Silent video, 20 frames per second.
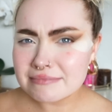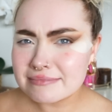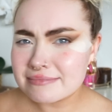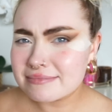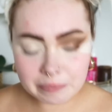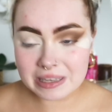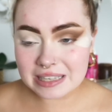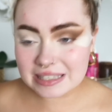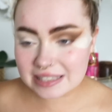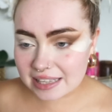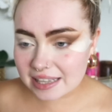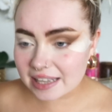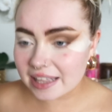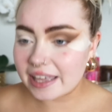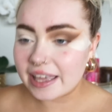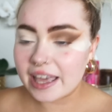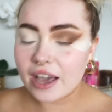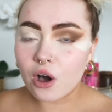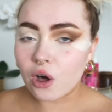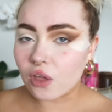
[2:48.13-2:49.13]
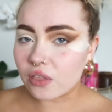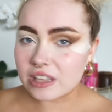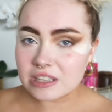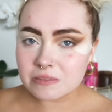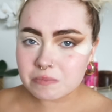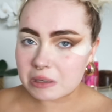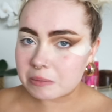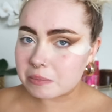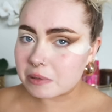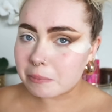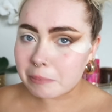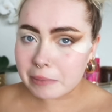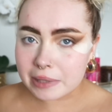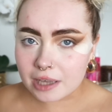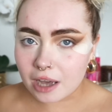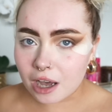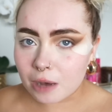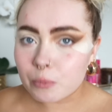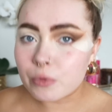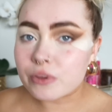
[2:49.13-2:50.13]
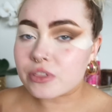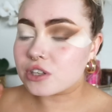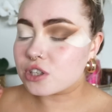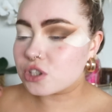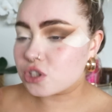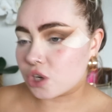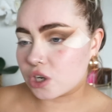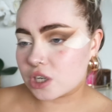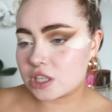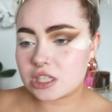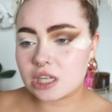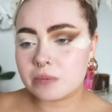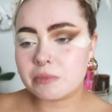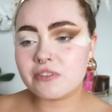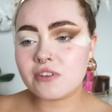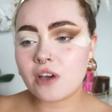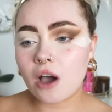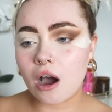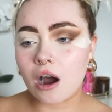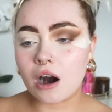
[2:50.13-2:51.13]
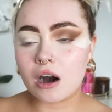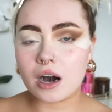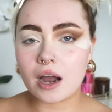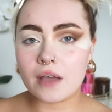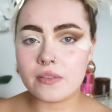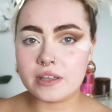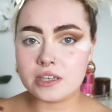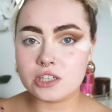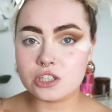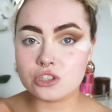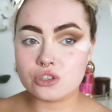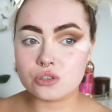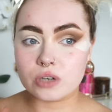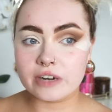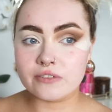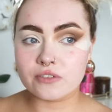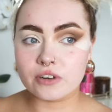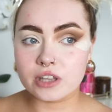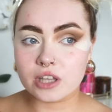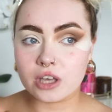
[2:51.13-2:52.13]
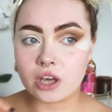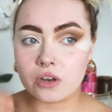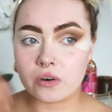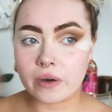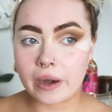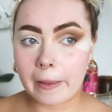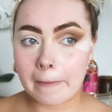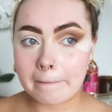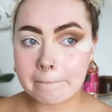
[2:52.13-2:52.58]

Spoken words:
Basically, all these people meet up with a certain type of car and they just drive around the country.